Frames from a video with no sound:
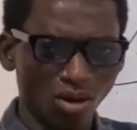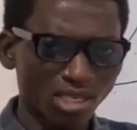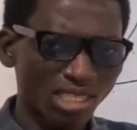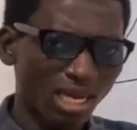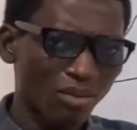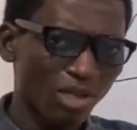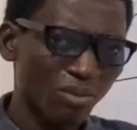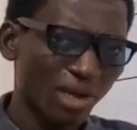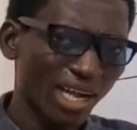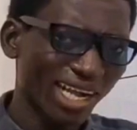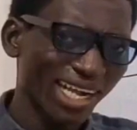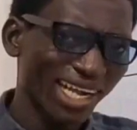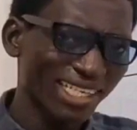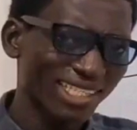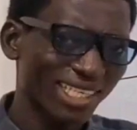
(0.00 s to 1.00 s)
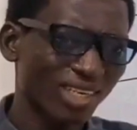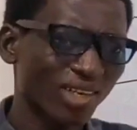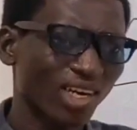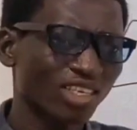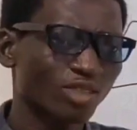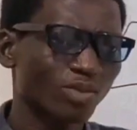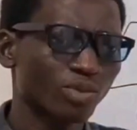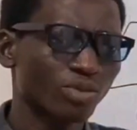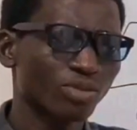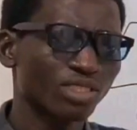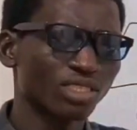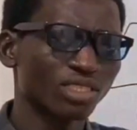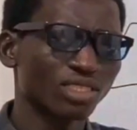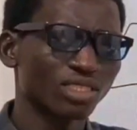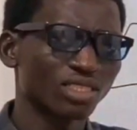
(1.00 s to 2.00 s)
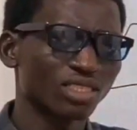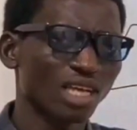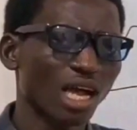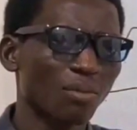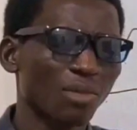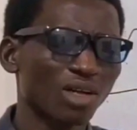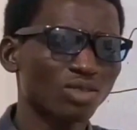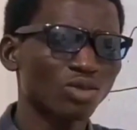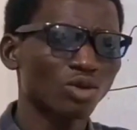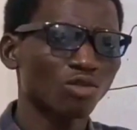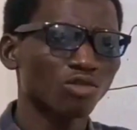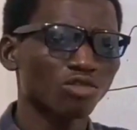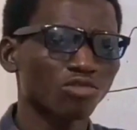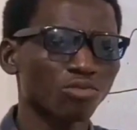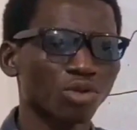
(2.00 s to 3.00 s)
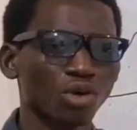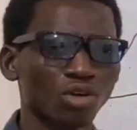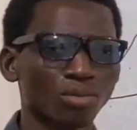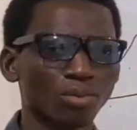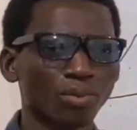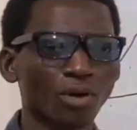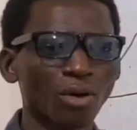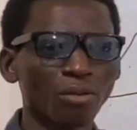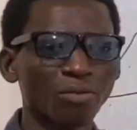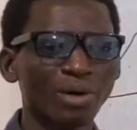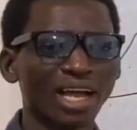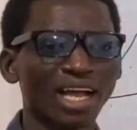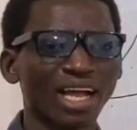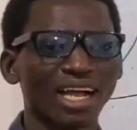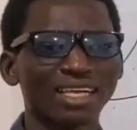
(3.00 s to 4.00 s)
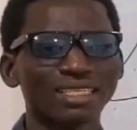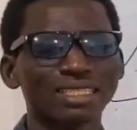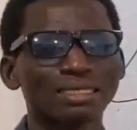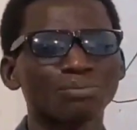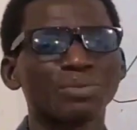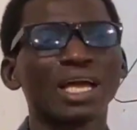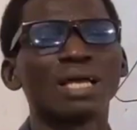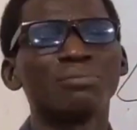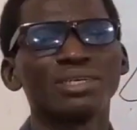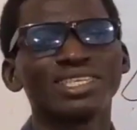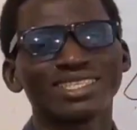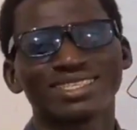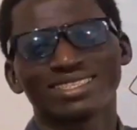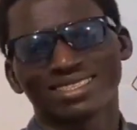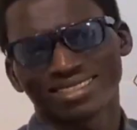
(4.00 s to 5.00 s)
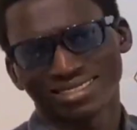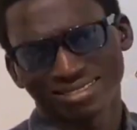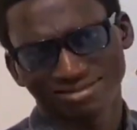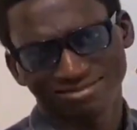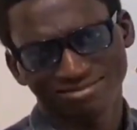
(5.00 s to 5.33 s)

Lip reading: What I mean by cardiac output is amount of blood pumped by hearts per minute.